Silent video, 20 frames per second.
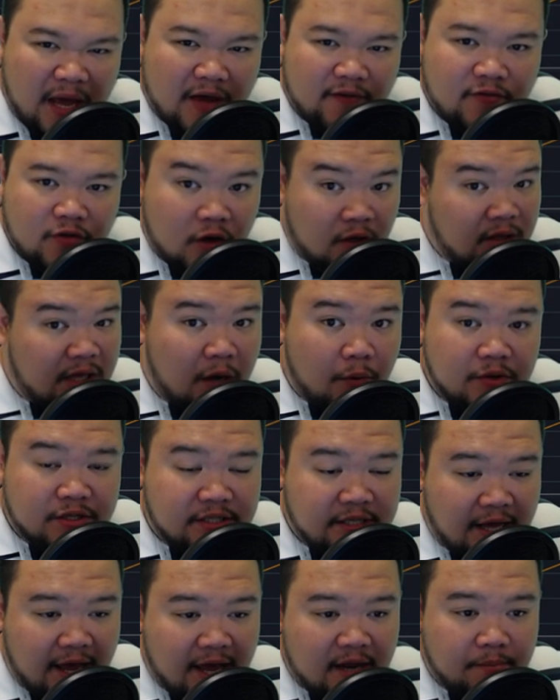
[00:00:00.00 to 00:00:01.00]
you may have
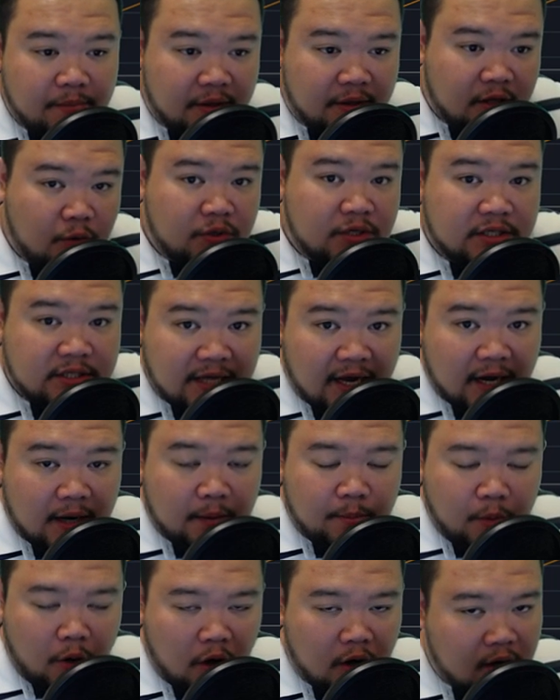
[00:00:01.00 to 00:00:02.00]
thought that was the end, but there was
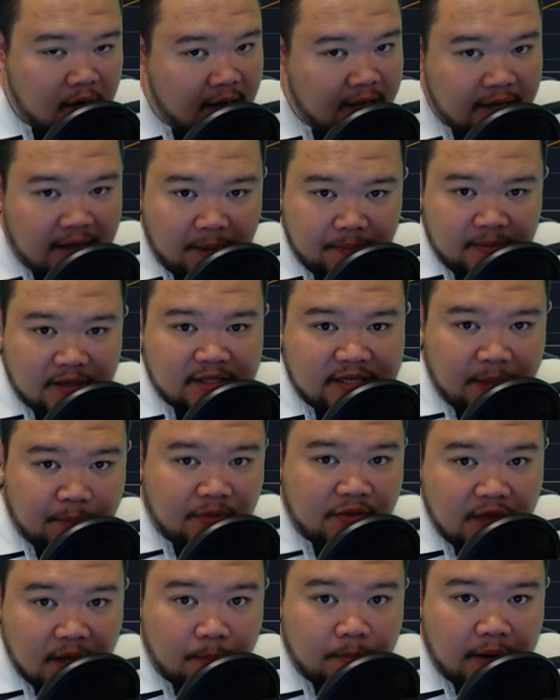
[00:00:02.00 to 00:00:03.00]
a second part. I
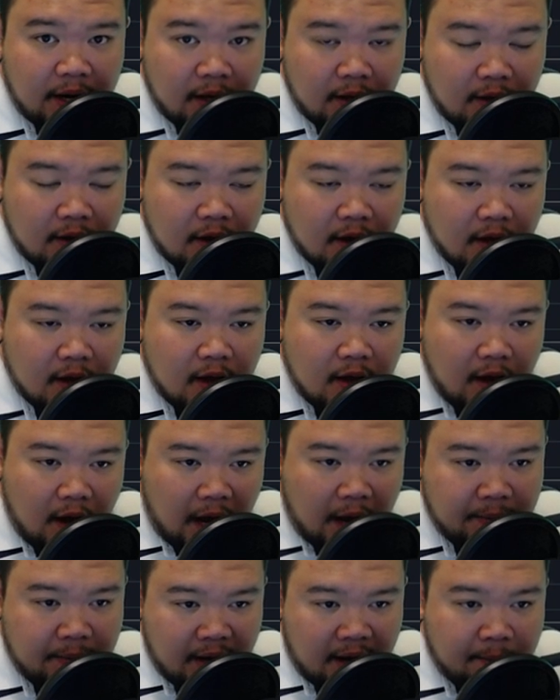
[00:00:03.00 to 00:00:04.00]
kept the same thumbnail.
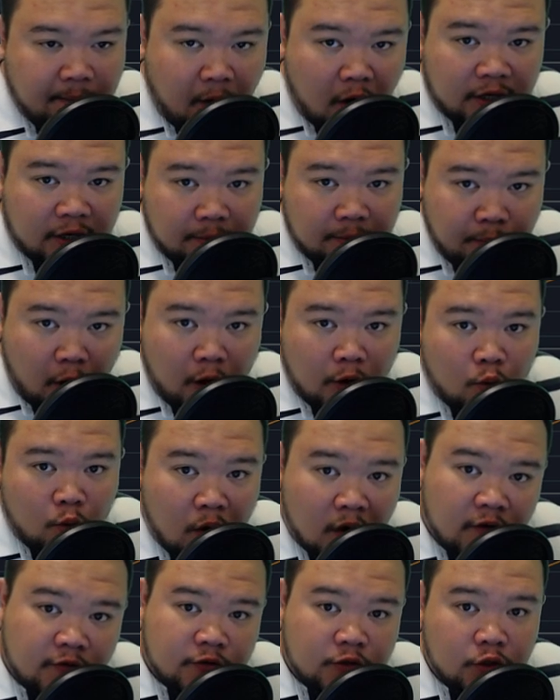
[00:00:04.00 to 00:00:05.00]
Um, and I marked it
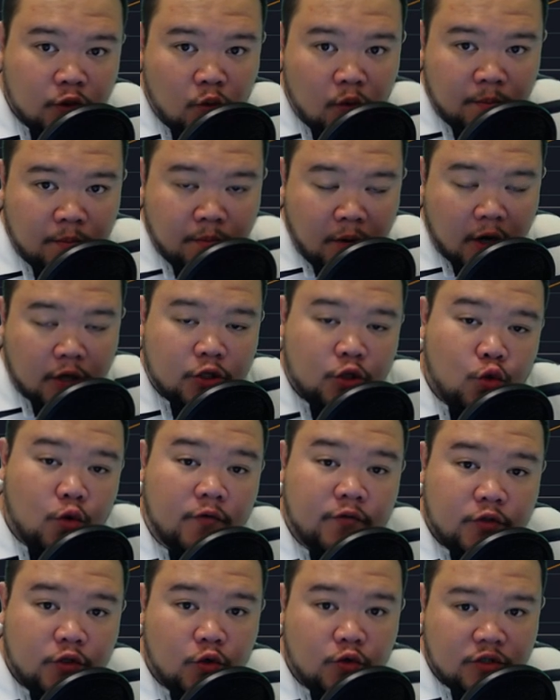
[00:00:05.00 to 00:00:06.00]
part one of two and
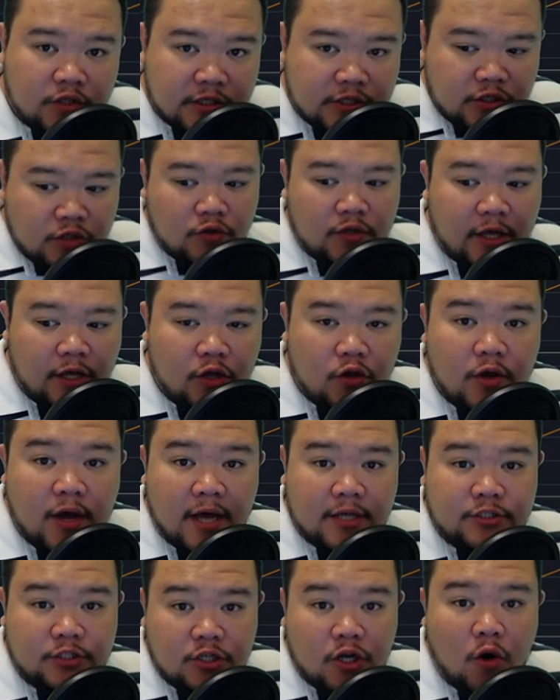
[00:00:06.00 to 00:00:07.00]
part two of two, just so
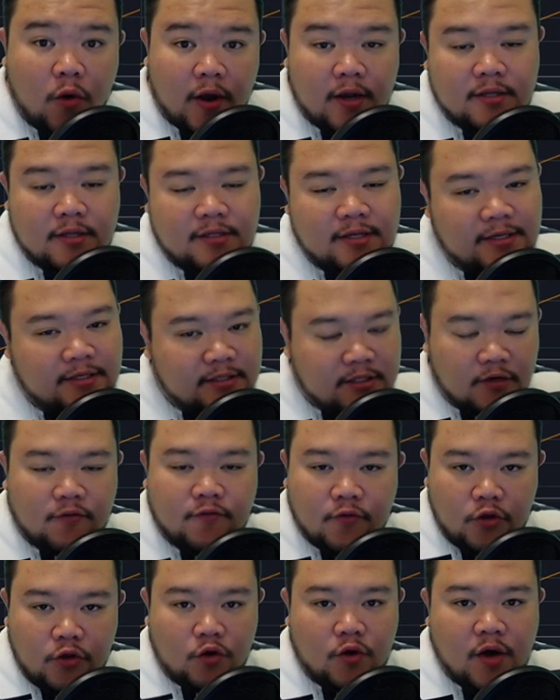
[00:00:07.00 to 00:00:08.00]
that you guys know, and it's
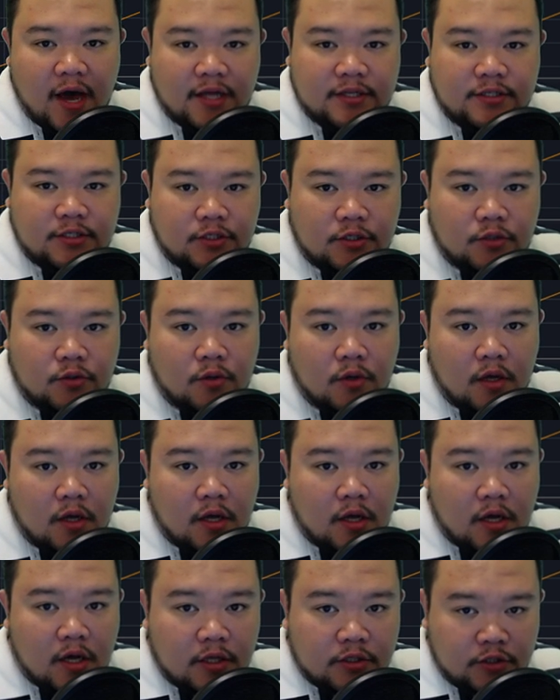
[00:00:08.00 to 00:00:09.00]
easier for you guys
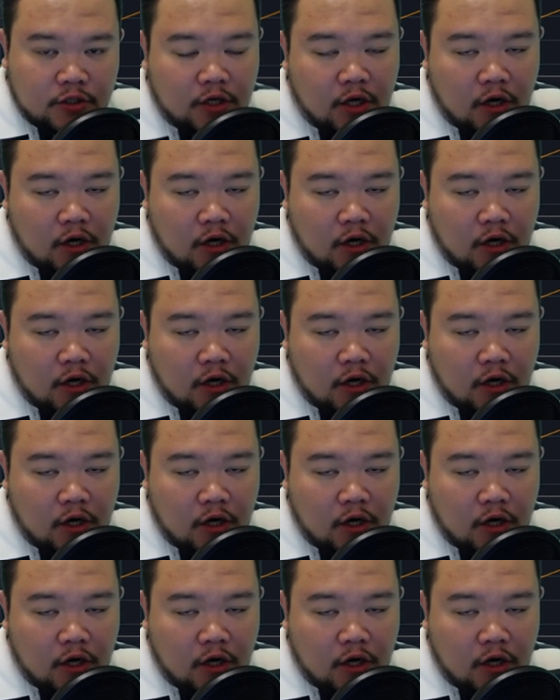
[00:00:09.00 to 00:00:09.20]
to